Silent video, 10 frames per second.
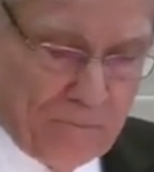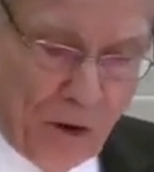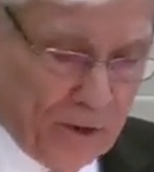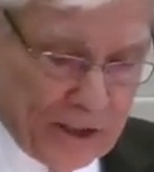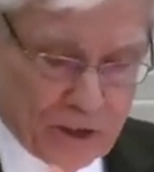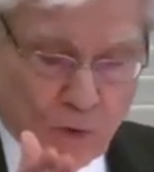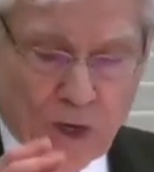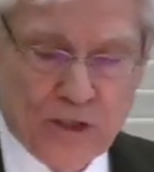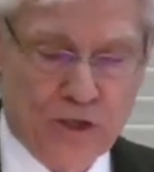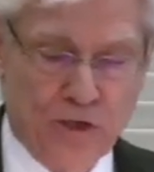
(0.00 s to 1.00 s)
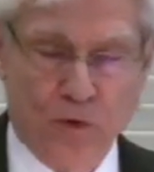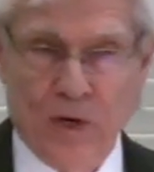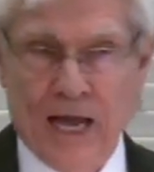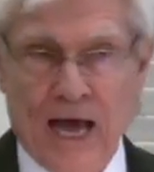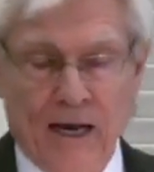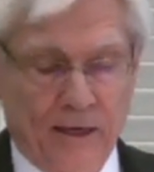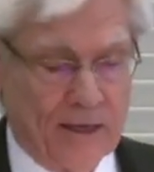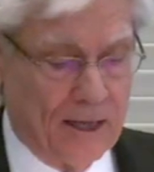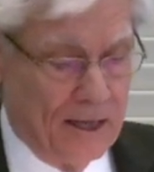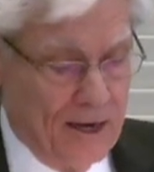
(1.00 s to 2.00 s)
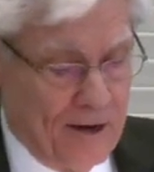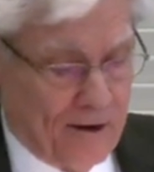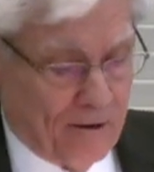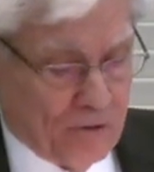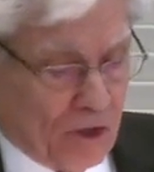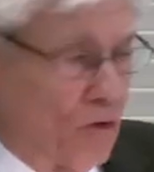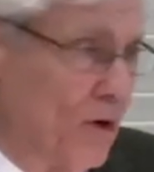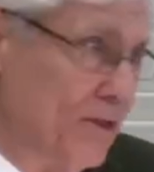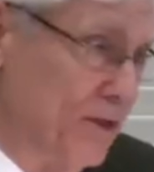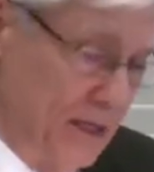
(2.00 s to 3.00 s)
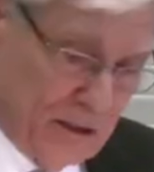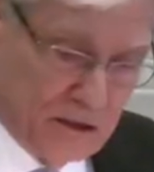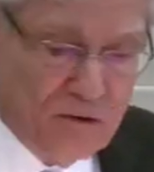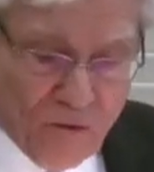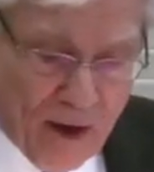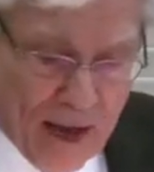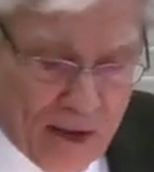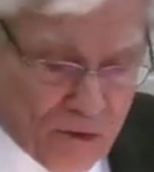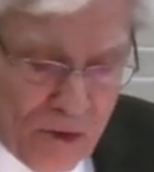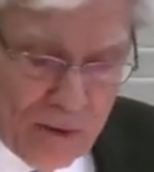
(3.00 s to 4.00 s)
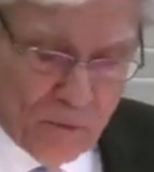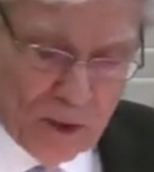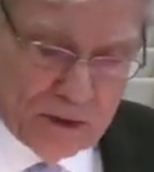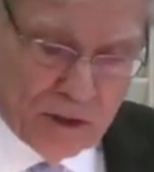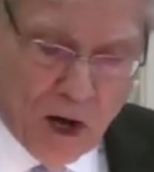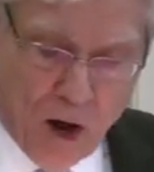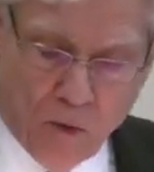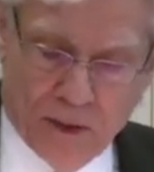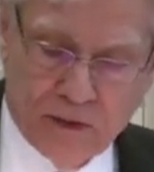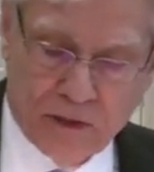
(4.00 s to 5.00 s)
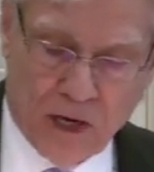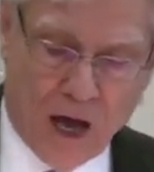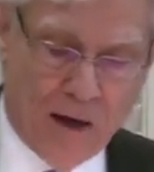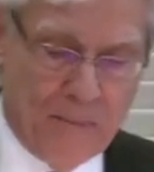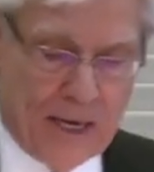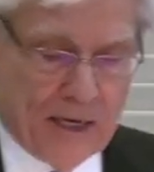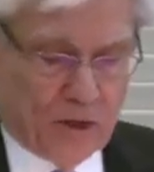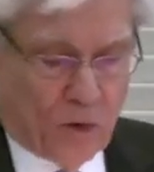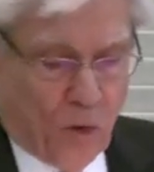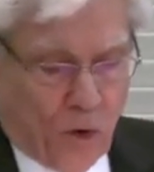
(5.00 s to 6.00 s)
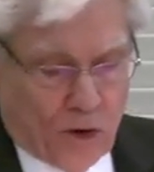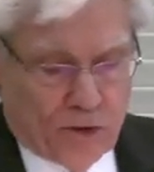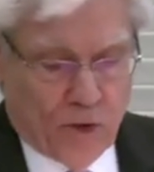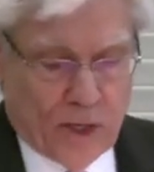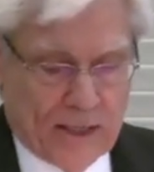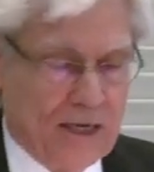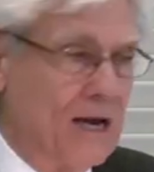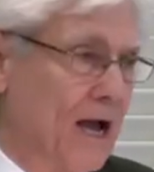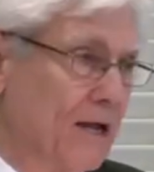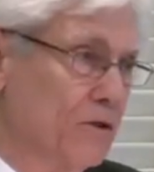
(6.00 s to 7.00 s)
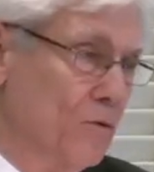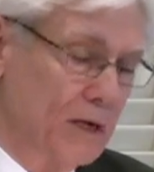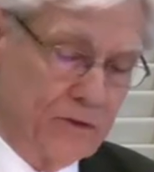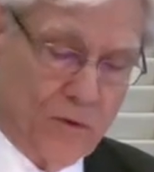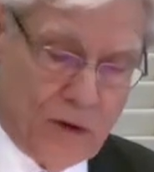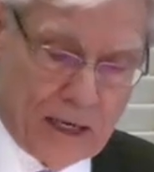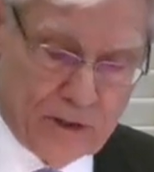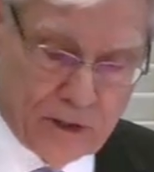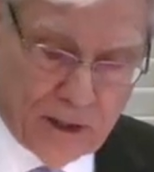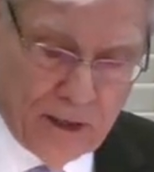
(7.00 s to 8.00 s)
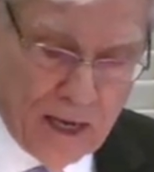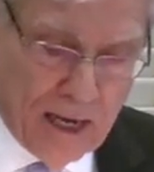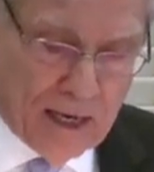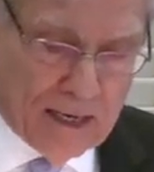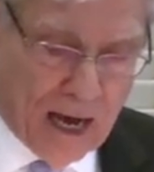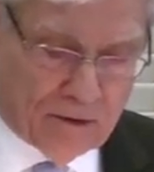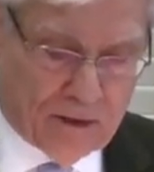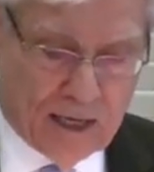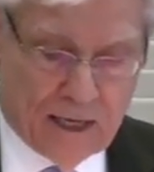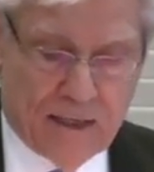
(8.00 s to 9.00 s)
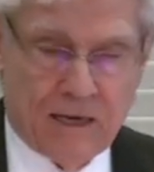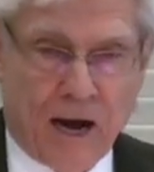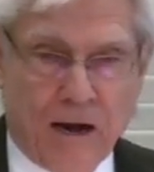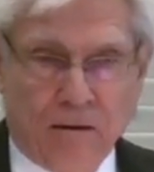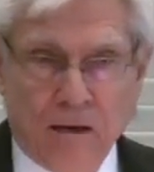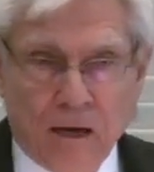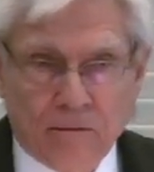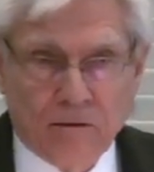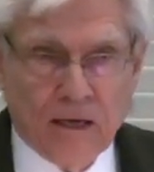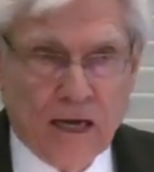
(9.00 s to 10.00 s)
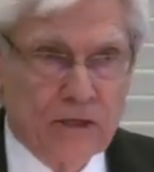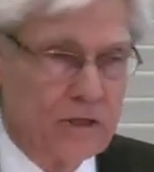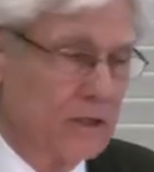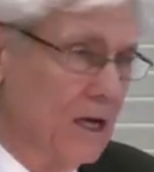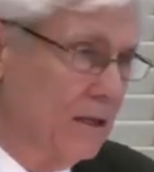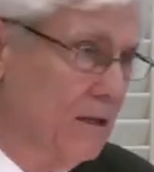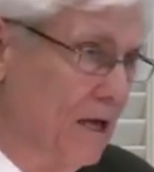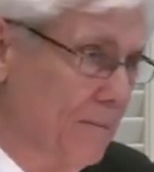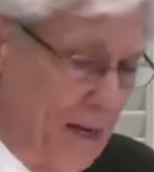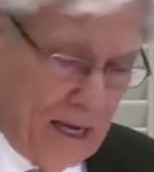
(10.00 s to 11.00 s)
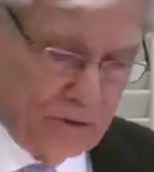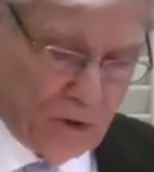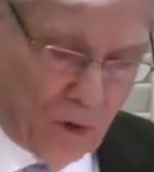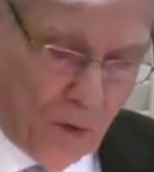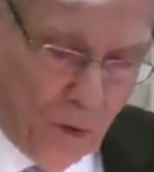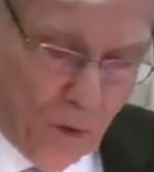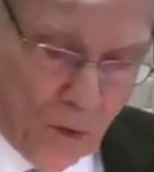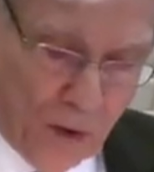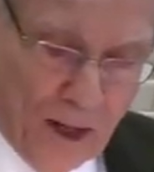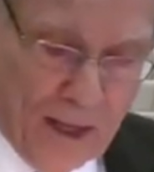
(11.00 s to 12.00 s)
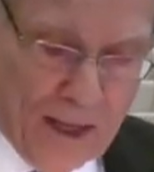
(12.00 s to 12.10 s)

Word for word: Paul didn't question the reality of the Corinthians' faith. It was only some in Corinth who had denied the resurrection, not the entire congregation, not them as a whole.